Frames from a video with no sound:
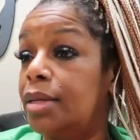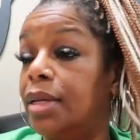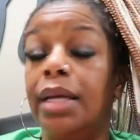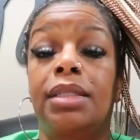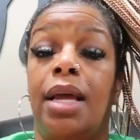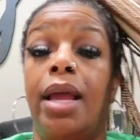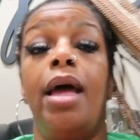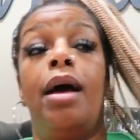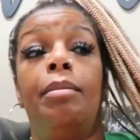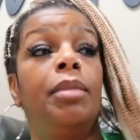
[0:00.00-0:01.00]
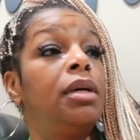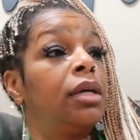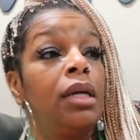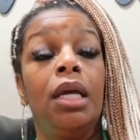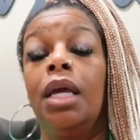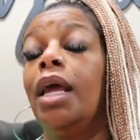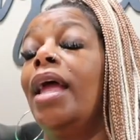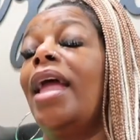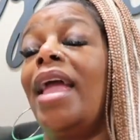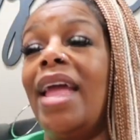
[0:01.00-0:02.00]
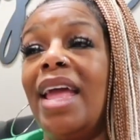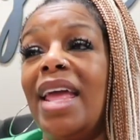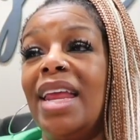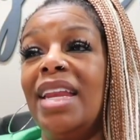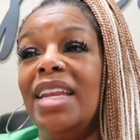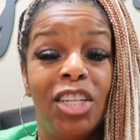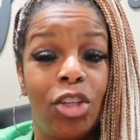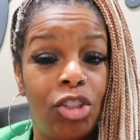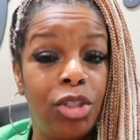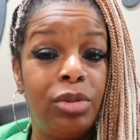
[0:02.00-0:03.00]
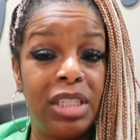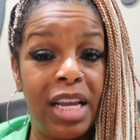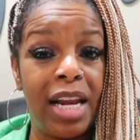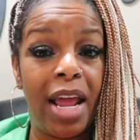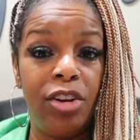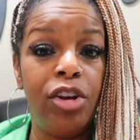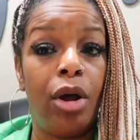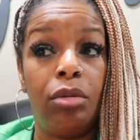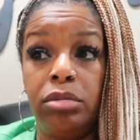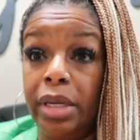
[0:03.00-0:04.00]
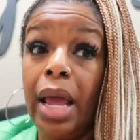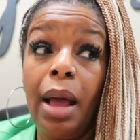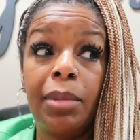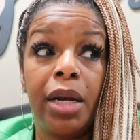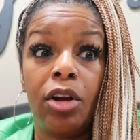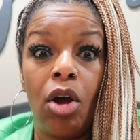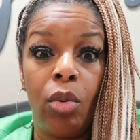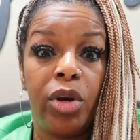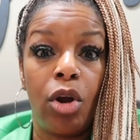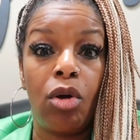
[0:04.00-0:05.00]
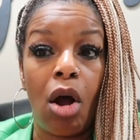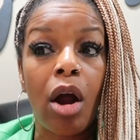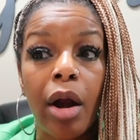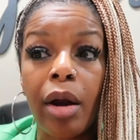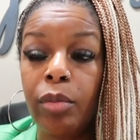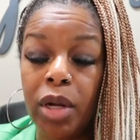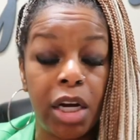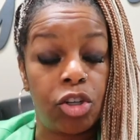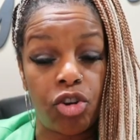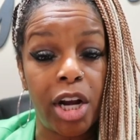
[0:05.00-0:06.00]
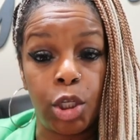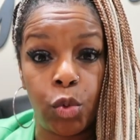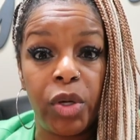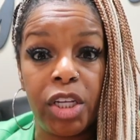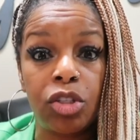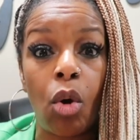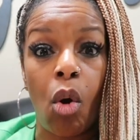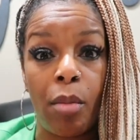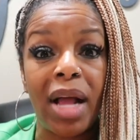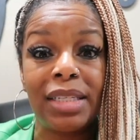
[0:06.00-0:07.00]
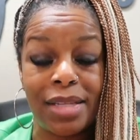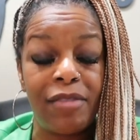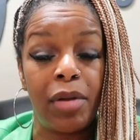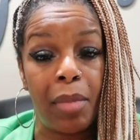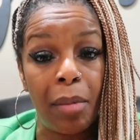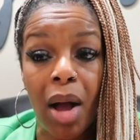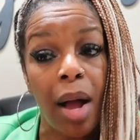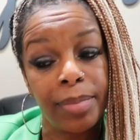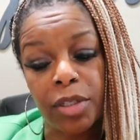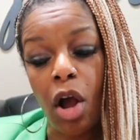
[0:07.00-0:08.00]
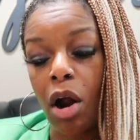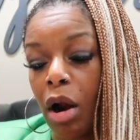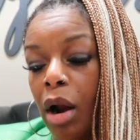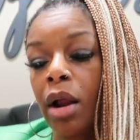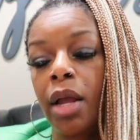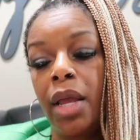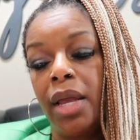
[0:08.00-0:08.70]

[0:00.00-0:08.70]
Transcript: yes i am and so she was saying that you know yeah i'm gonna go with no car we're gonna try to squeeze all my stuff in my mom's car